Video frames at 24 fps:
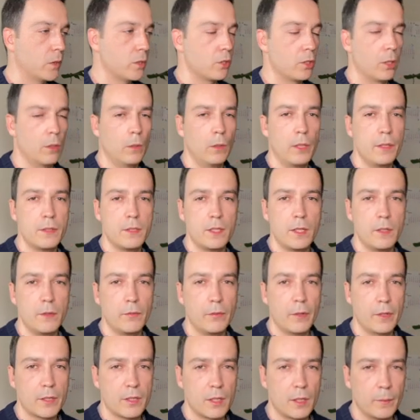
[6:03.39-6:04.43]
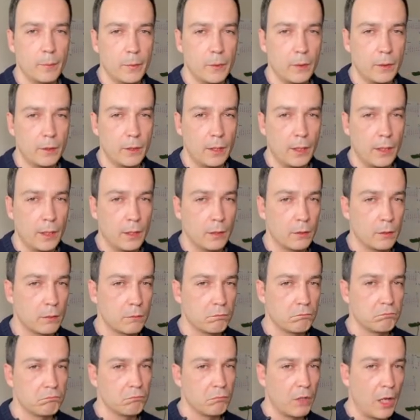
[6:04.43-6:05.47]
So let's say, for example,
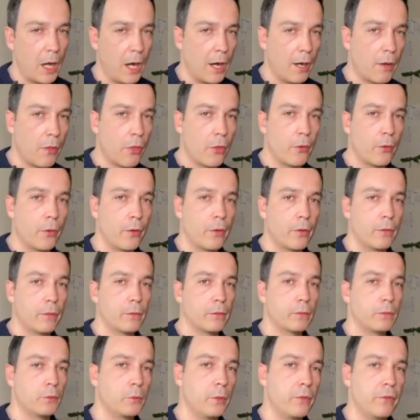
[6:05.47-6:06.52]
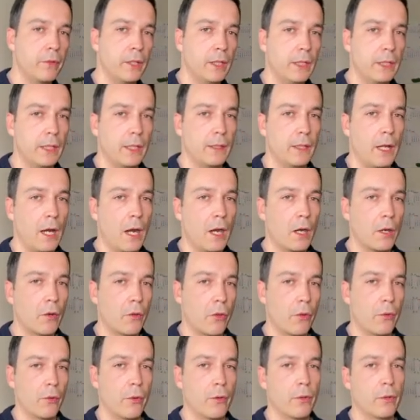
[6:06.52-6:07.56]
that Arthur, we feel that
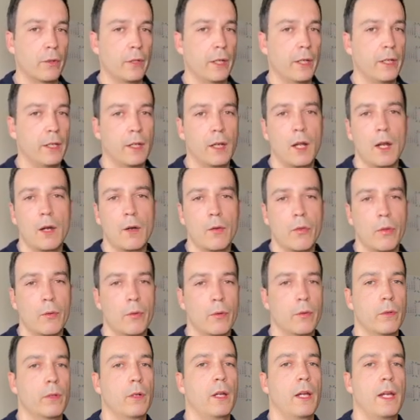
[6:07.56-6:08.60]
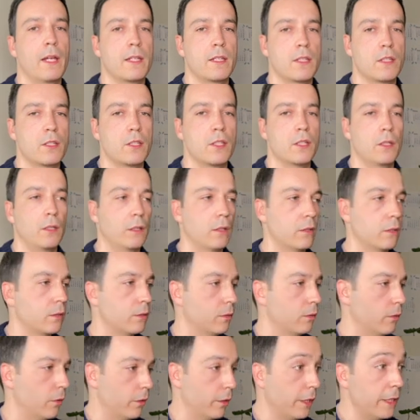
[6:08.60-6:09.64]
Arthur, the King Arthur, has a shield
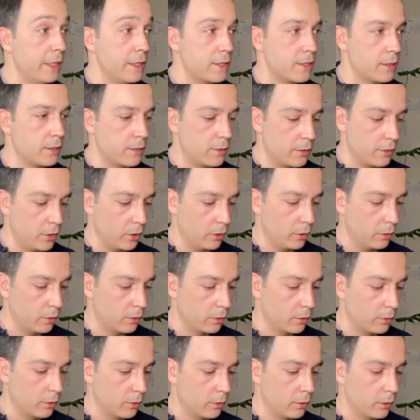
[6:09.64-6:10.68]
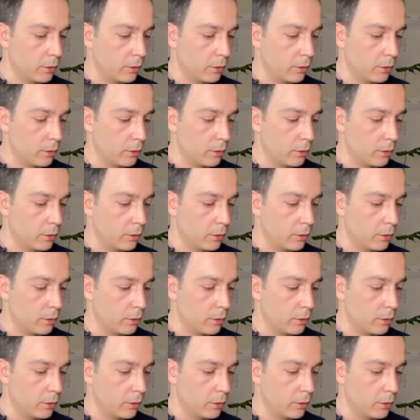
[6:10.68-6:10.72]
or needs a shield.